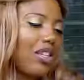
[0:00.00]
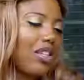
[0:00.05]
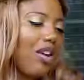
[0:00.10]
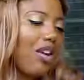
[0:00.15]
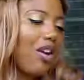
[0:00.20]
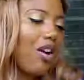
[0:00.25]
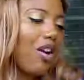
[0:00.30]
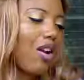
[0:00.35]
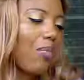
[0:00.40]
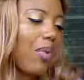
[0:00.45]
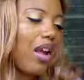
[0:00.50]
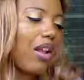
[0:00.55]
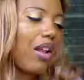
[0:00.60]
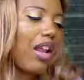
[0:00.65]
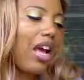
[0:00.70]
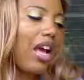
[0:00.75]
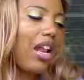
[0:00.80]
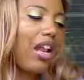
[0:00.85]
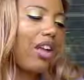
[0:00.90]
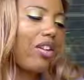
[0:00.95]
card about
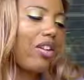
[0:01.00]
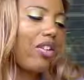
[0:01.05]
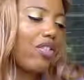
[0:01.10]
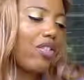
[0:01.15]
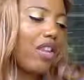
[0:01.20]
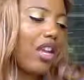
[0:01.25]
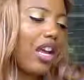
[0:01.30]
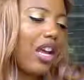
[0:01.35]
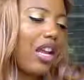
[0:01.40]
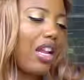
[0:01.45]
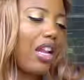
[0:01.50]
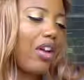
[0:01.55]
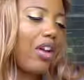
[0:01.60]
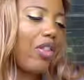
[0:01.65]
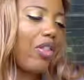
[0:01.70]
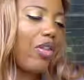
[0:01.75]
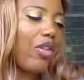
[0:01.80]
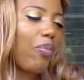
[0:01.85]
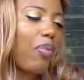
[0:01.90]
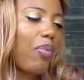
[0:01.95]
not understanding
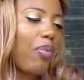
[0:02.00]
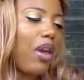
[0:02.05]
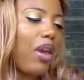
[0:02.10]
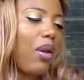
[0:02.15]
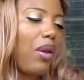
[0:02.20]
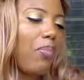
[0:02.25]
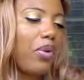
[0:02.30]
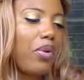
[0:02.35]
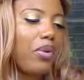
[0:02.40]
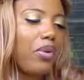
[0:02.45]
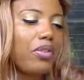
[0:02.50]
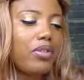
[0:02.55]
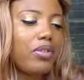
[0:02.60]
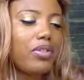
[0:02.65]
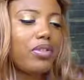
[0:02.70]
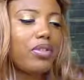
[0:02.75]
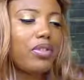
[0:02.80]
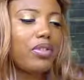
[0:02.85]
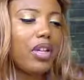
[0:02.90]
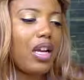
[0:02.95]
other people,
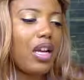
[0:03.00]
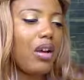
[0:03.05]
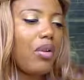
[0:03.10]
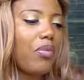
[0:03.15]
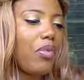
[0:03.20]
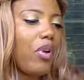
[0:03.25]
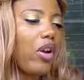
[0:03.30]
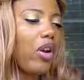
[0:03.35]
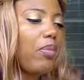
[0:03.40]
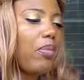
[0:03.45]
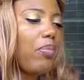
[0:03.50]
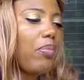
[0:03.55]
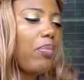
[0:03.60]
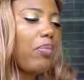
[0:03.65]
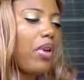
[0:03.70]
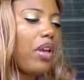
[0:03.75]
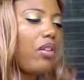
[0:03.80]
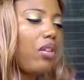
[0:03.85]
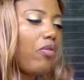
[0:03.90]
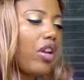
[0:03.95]
there could be
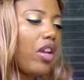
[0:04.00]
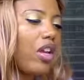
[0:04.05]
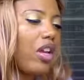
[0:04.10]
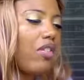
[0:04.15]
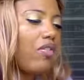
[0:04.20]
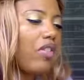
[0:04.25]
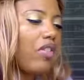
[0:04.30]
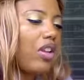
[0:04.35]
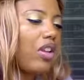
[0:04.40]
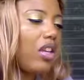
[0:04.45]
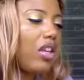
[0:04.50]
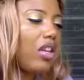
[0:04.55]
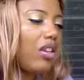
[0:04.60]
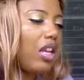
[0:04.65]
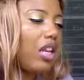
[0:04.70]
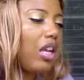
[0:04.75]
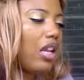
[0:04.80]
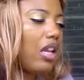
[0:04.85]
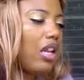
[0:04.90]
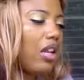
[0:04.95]
some forgiveness
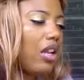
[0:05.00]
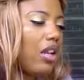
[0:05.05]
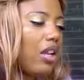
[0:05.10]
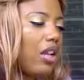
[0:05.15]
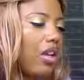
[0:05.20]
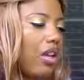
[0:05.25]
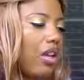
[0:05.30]
needed.